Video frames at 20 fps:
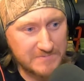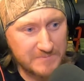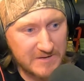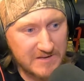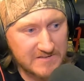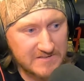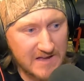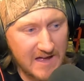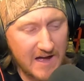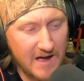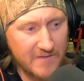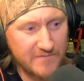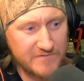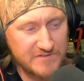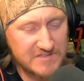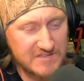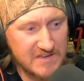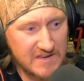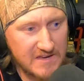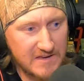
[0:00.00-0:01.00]
Because I've
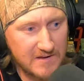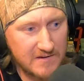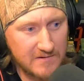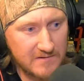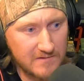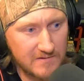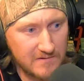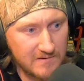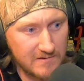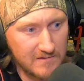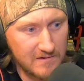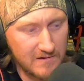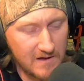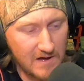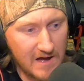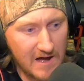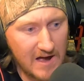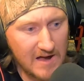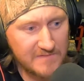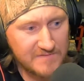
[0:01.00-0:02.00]
seen
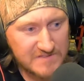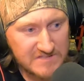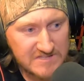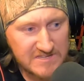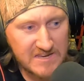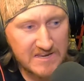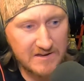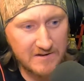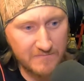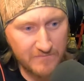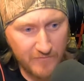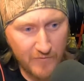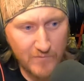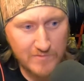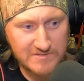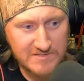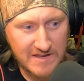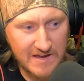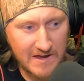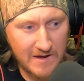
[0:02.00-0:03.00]
it
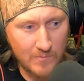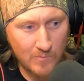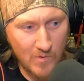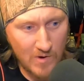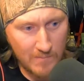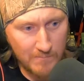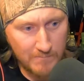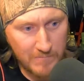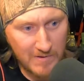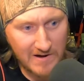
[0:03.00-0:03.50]
firsthand where